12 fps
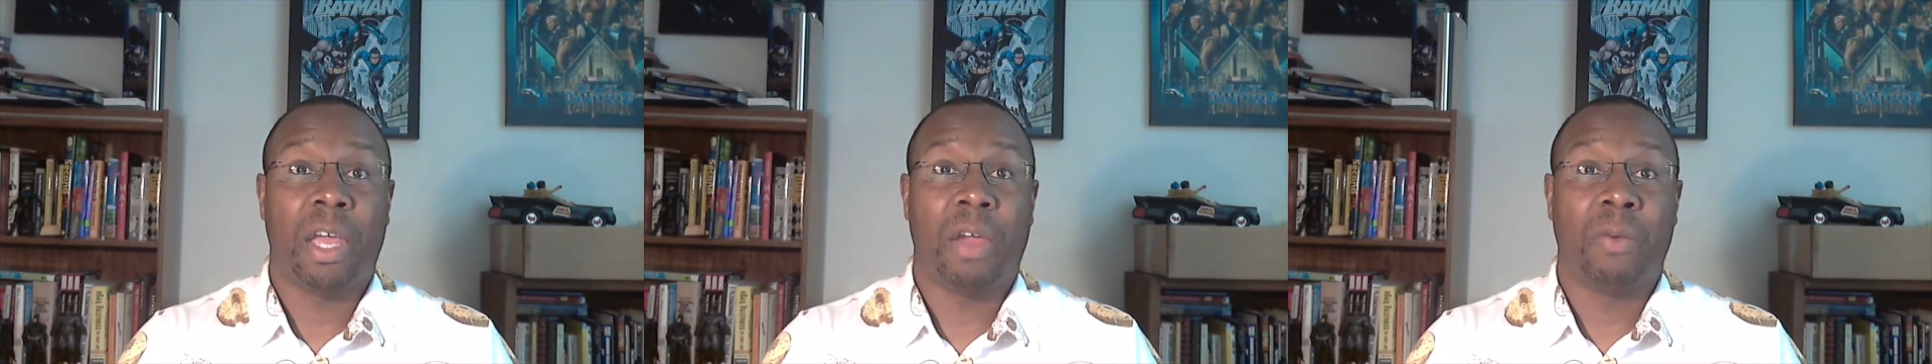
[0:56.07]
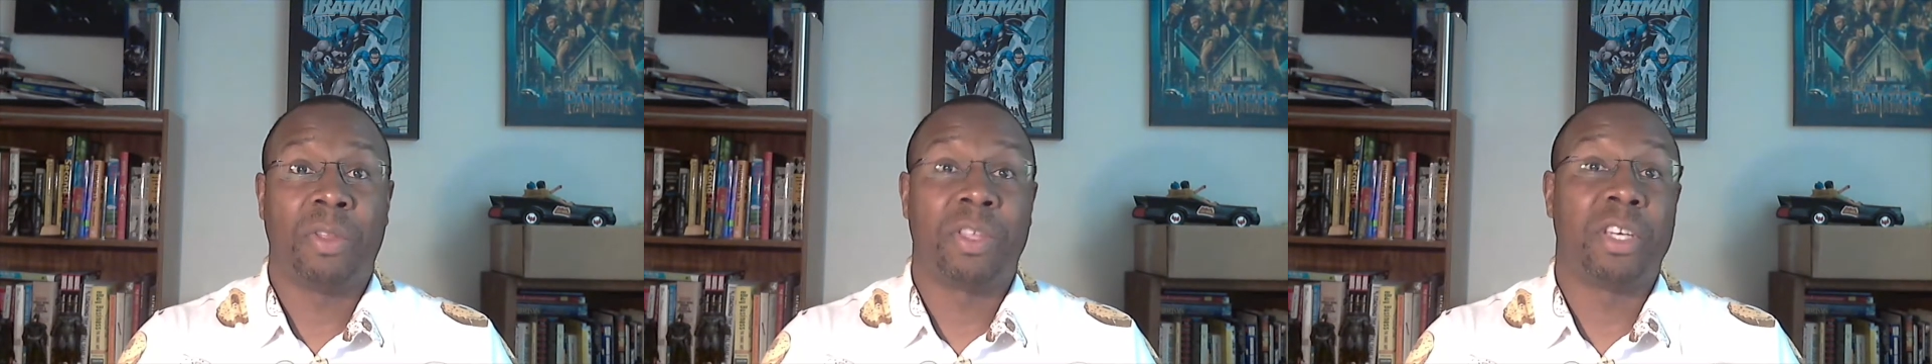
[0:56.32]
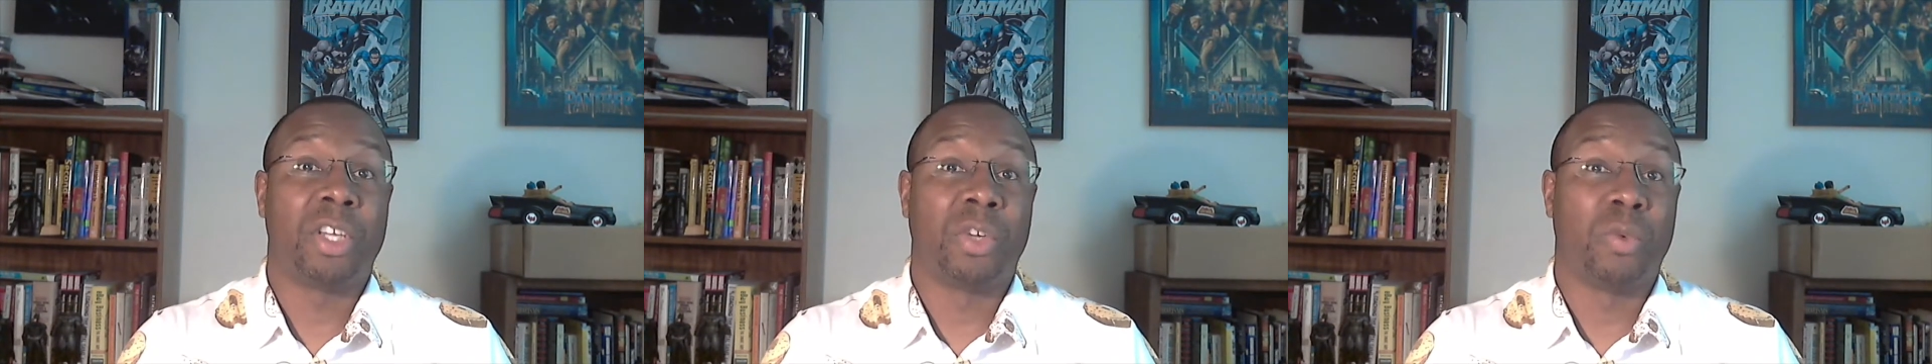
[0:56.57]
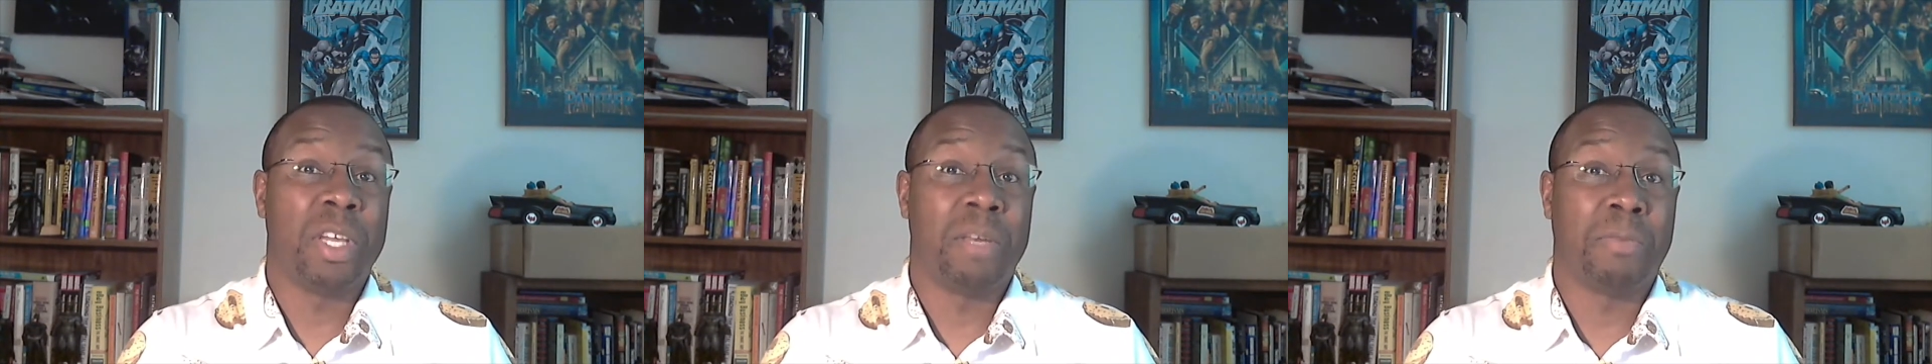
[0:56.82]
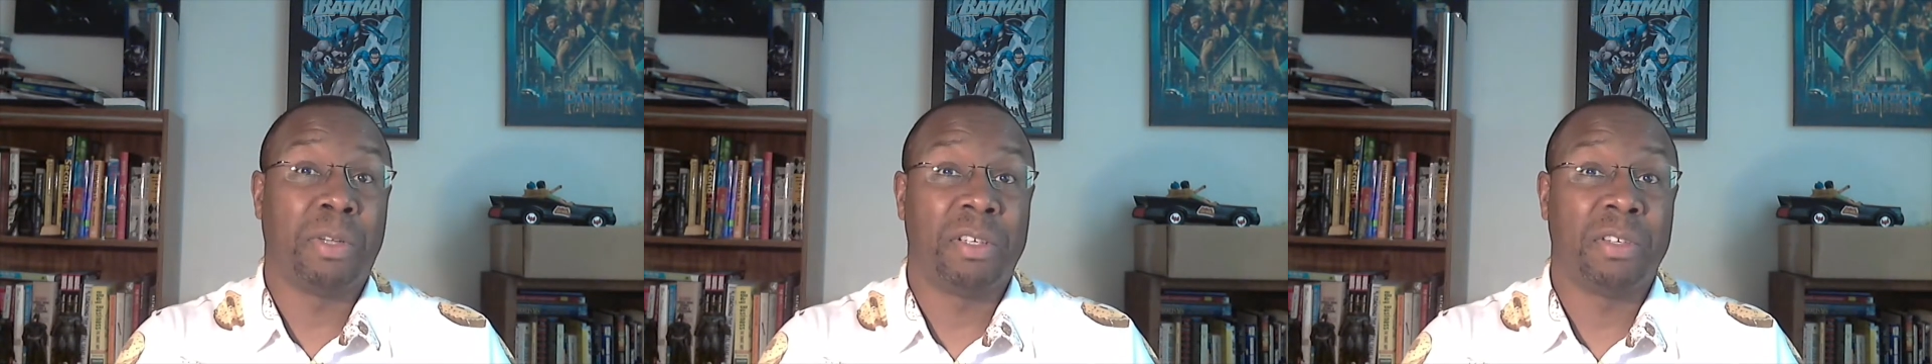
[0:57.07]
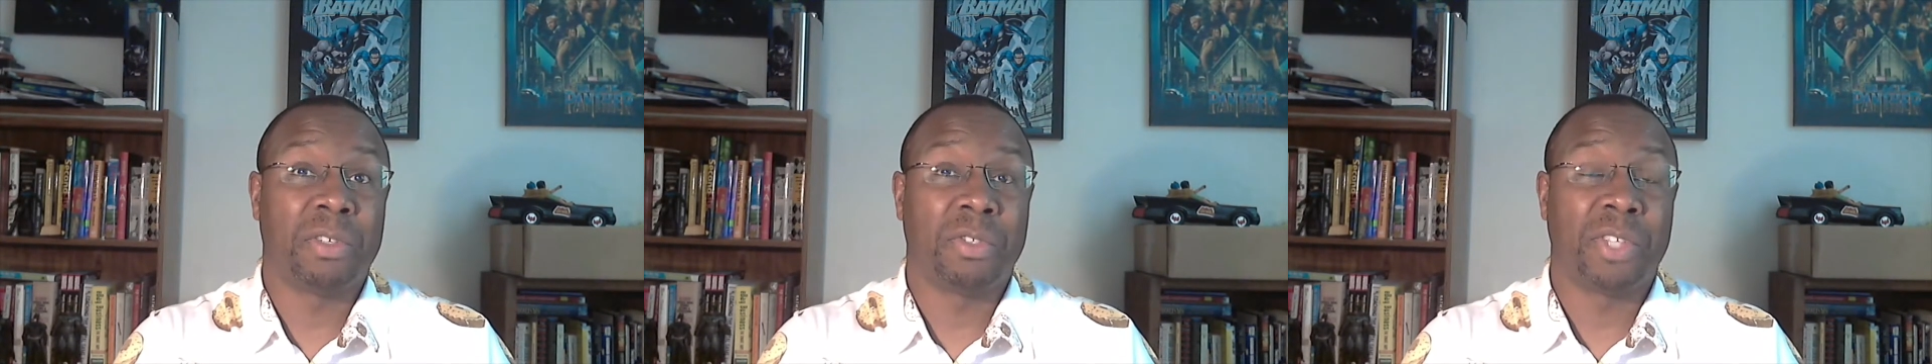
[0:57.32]
with a degree in
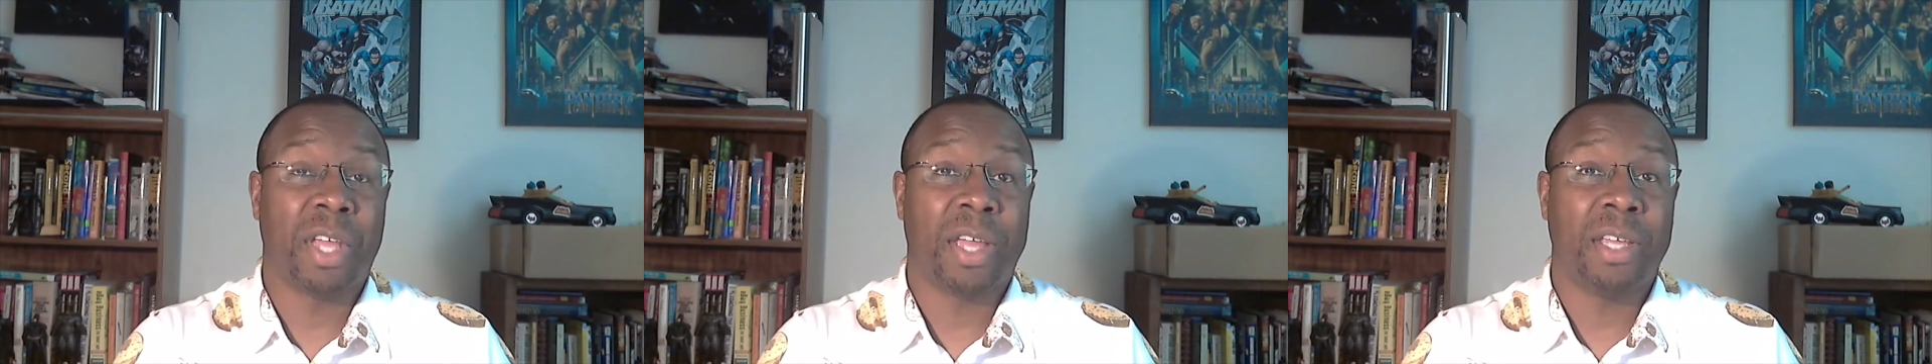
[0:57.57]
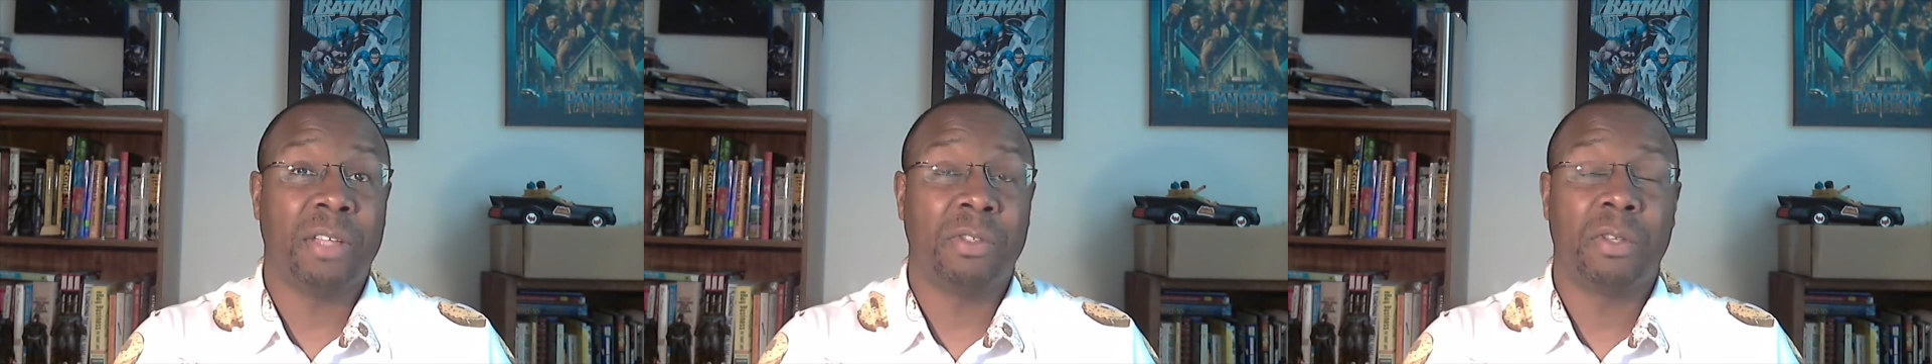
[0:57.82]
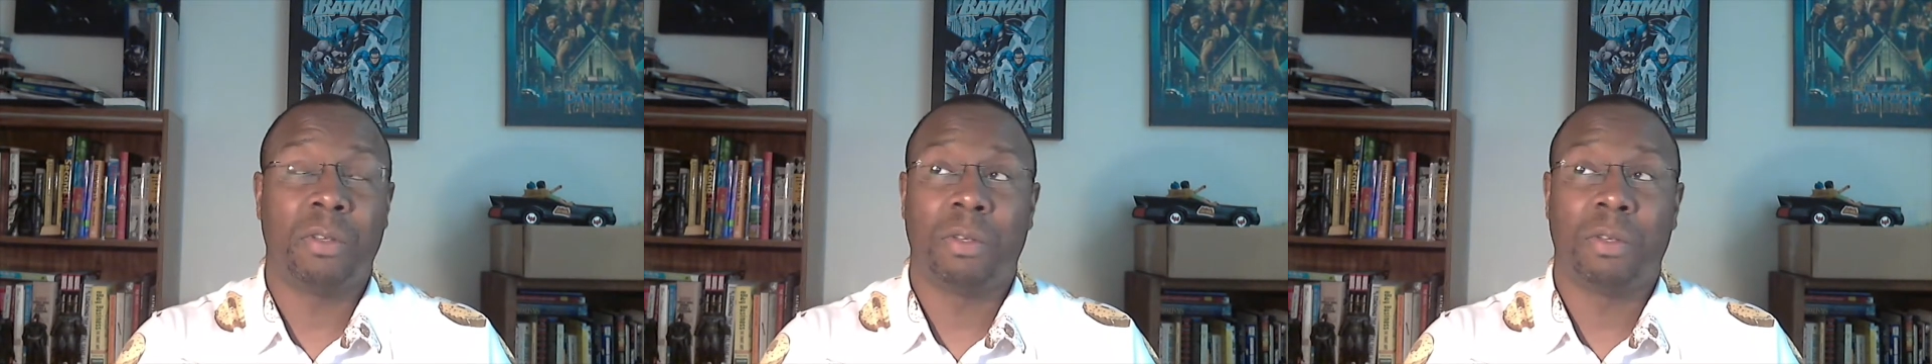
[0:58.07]
political science,